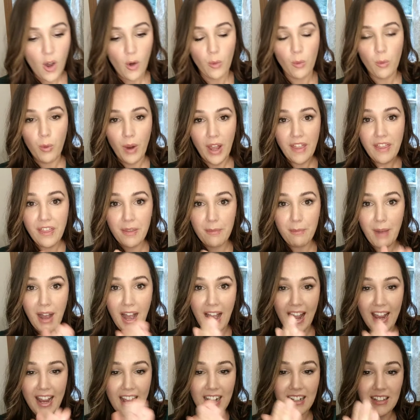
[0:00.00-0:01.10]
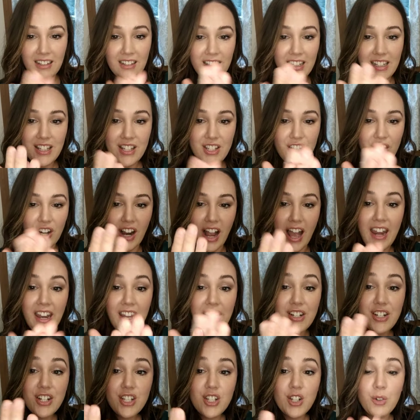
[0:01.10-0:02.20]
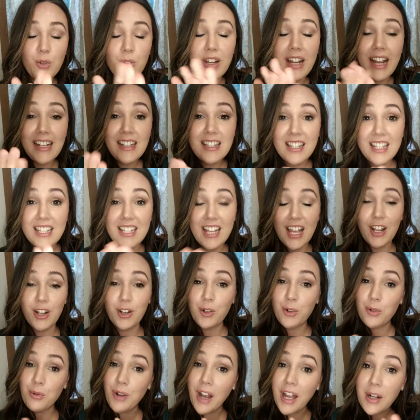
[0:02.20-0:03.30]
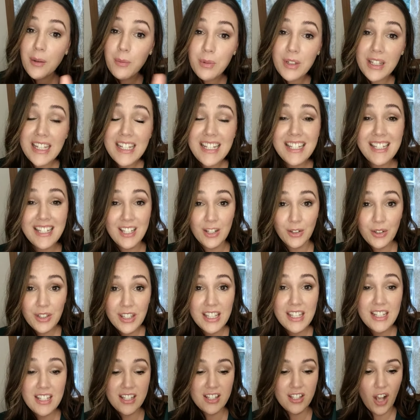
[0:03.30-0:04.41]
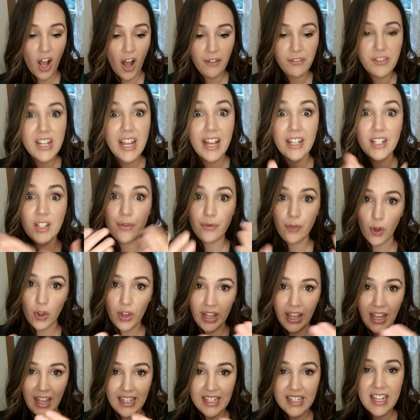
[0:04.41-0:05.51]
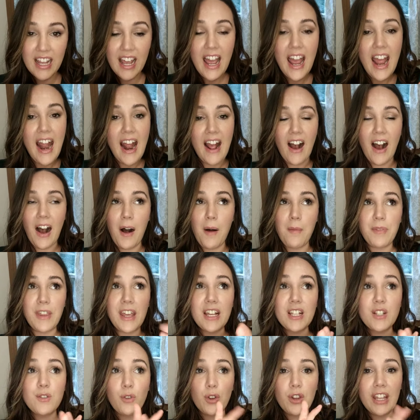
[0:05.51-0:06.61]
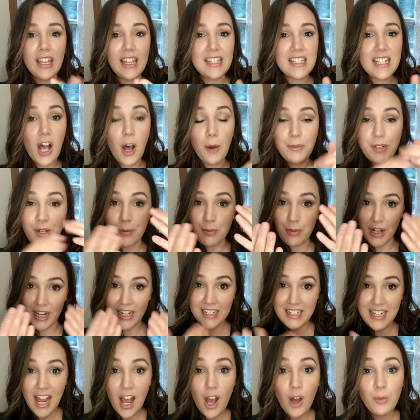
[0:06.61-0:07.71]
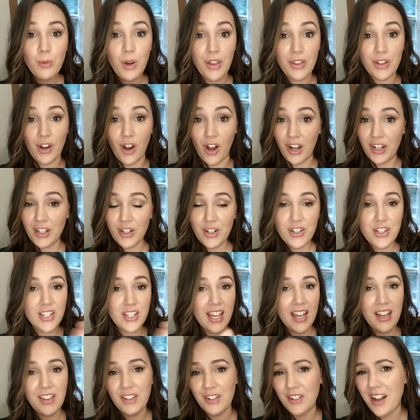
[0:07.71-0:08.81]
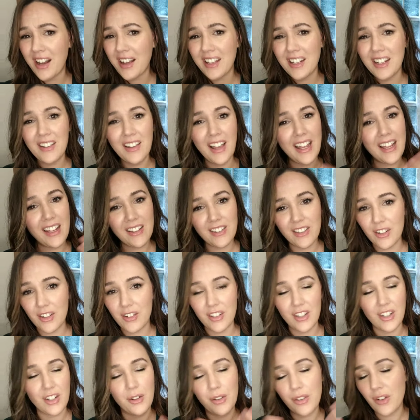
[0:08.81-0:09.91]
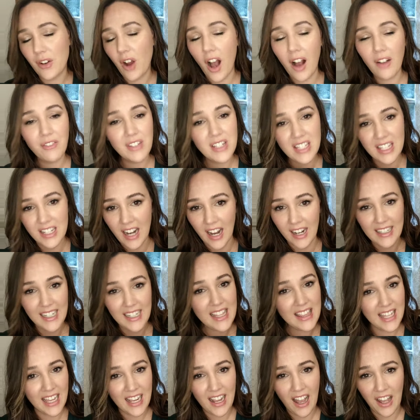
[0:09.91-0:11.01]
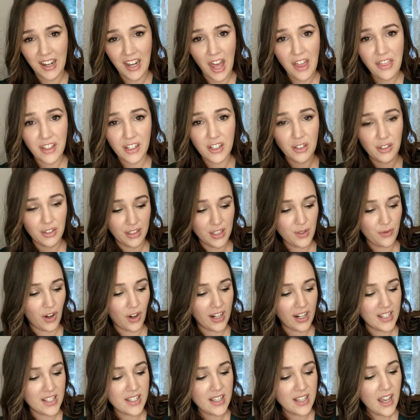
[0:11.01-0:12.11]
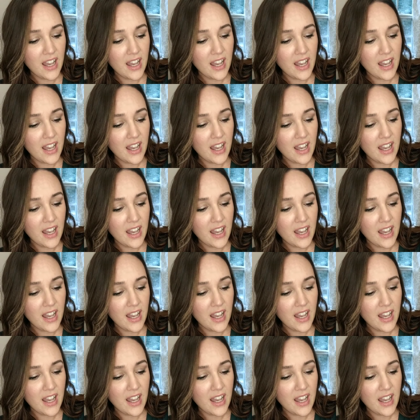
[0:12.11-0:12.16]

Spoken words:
with my cleanser, and it just creates this incredibly silky soft exfoliant. The exfoliants help to break down while they're on your skin. They're not gonna they're obviously not anything unethical as far as